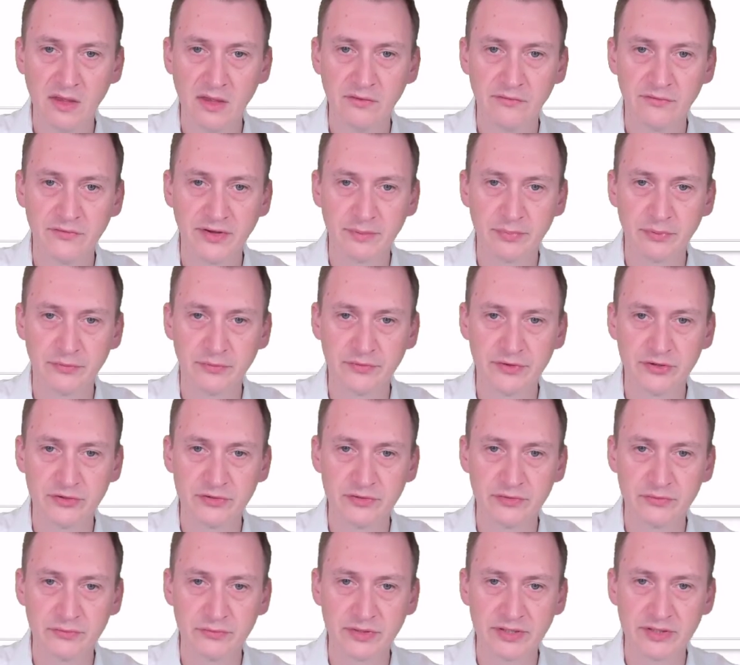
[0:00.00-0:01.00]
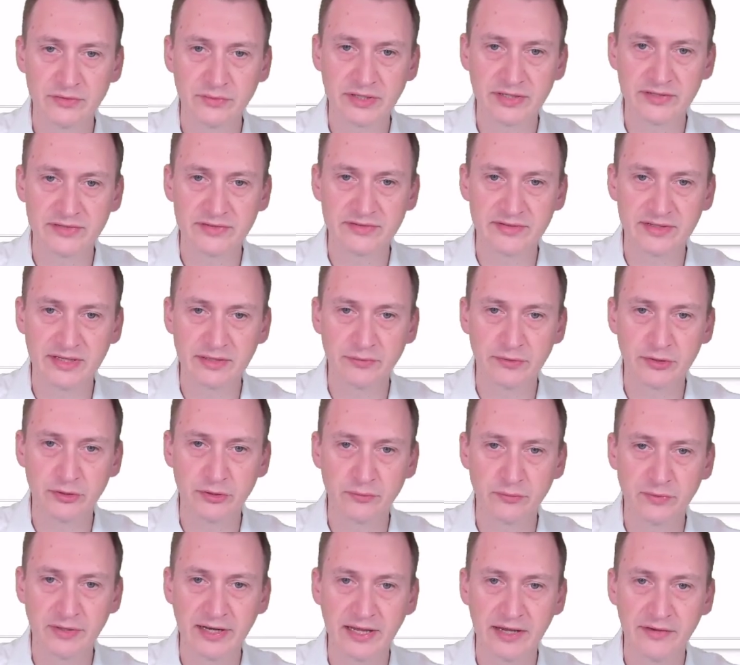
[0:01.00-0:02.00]
Big provision, we can see here we
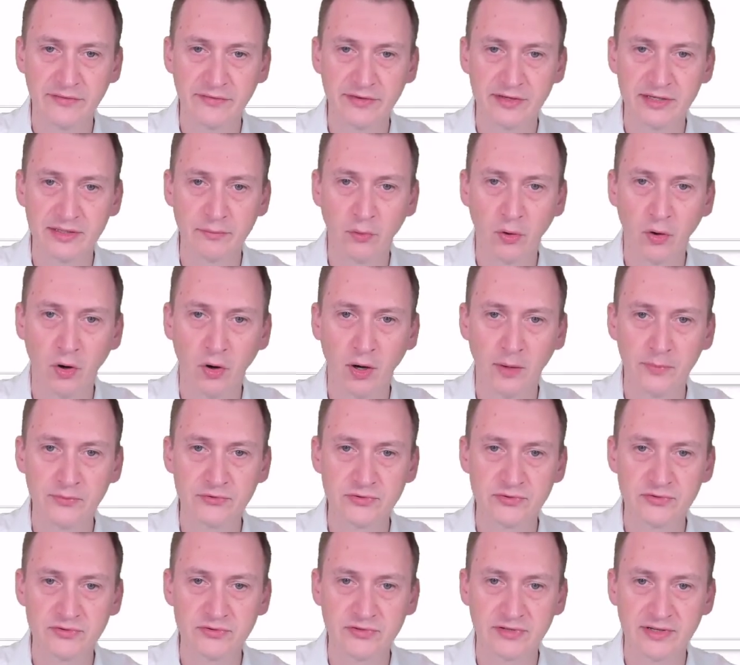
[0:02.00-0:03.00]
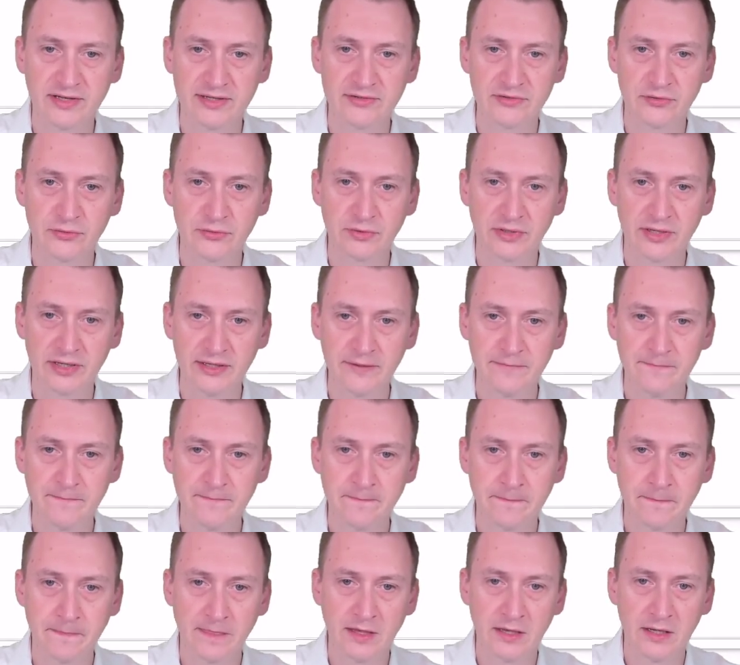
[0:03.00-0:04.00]
don't really have any more options, so that's okay.
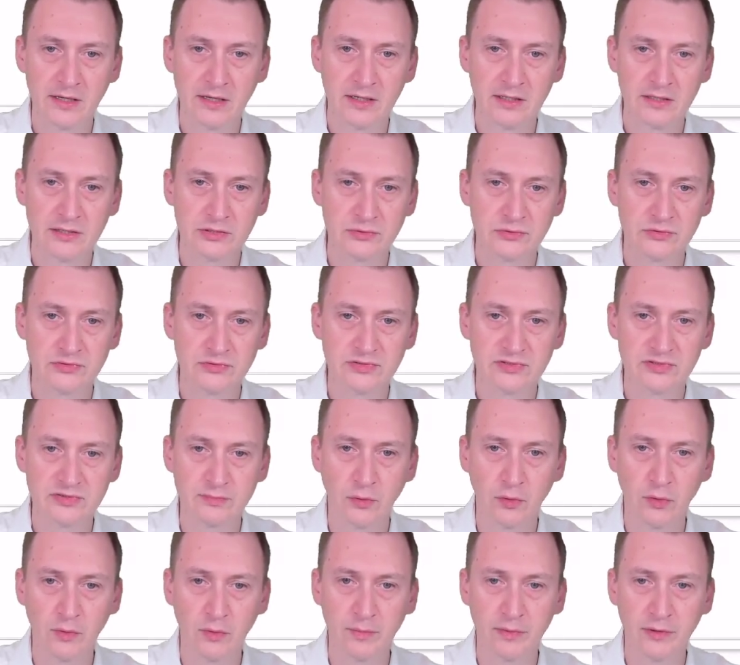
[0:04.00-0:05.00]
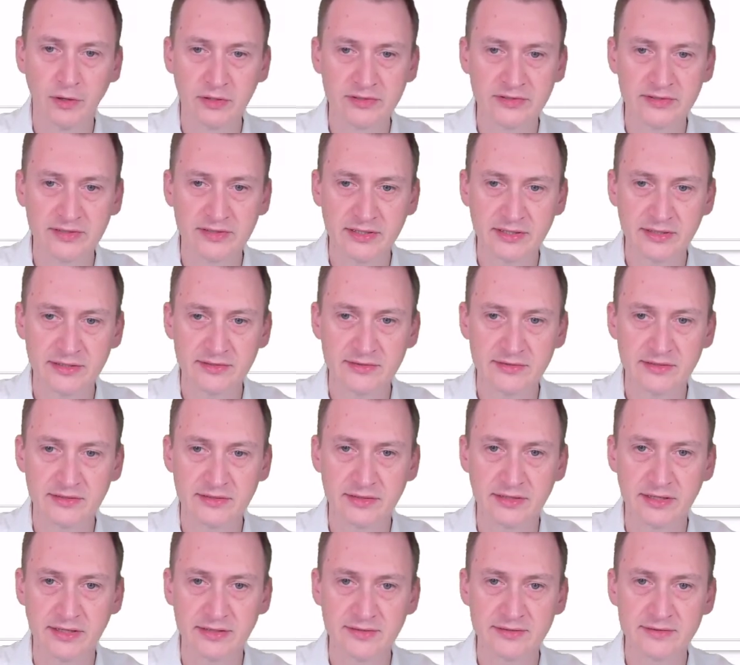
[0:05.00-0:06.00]
Use the small block size,
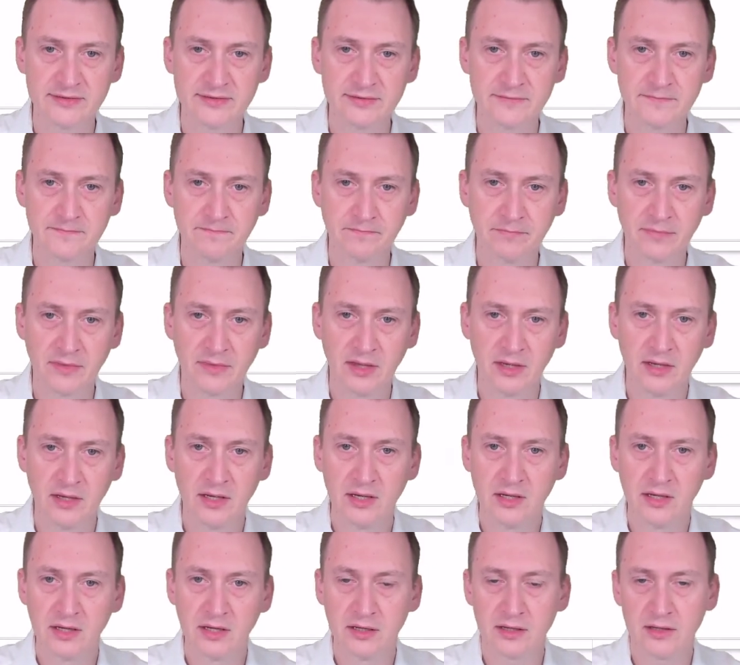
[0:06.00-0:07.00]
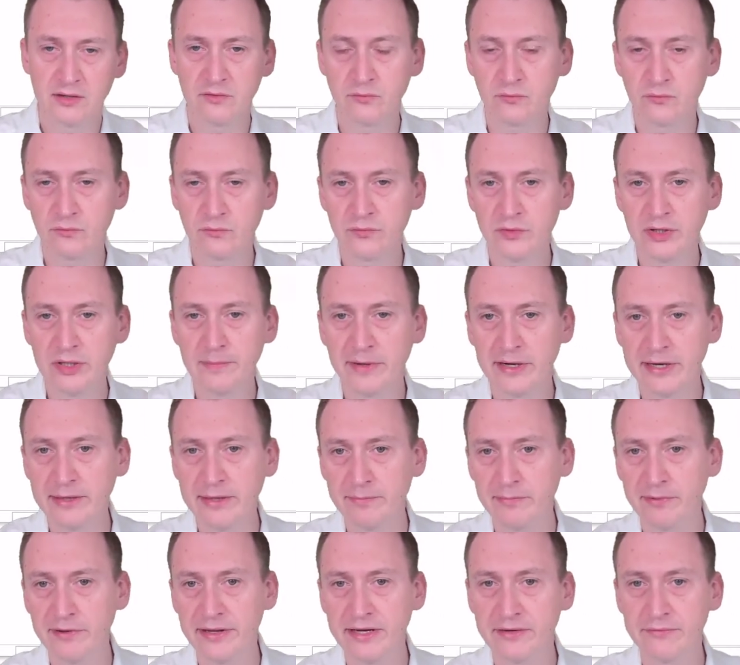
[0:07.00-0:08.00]
next. We
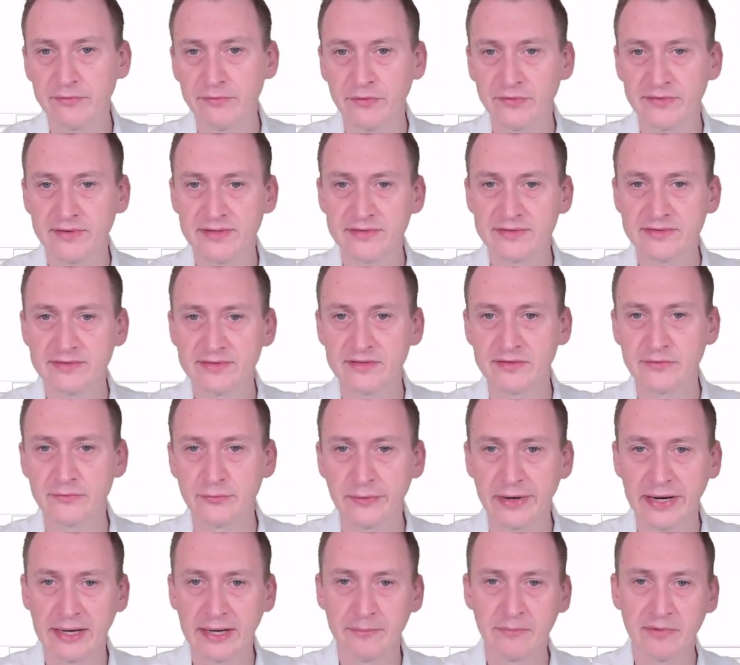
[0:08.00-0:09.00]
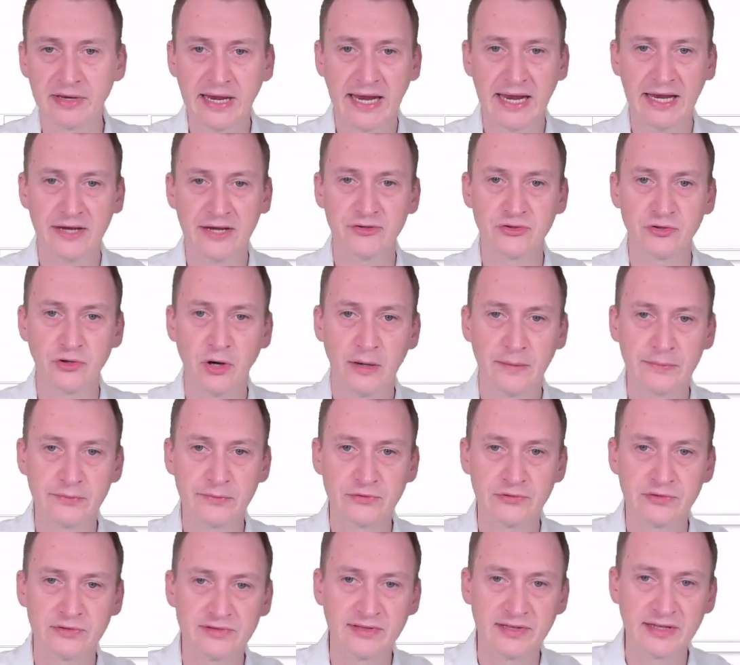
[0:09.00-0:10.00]
might play with these RAM cache
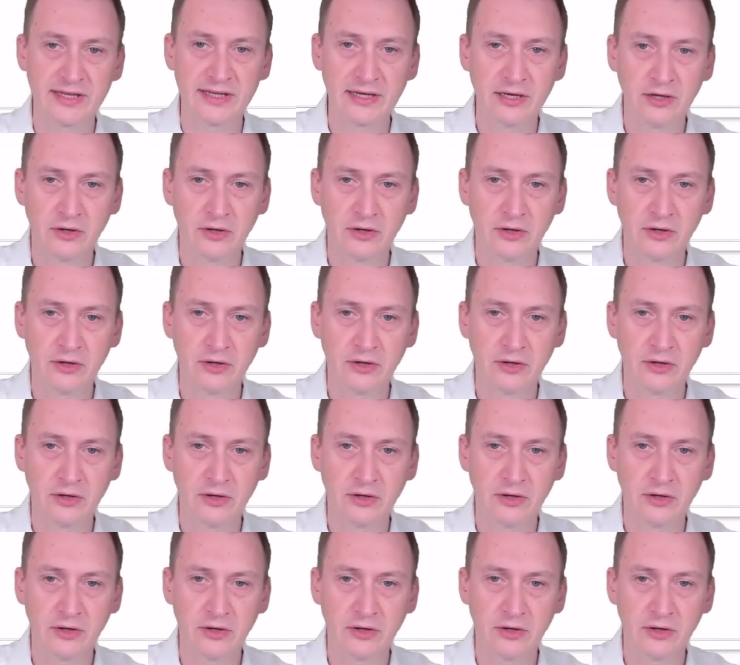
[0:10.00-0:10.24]
options later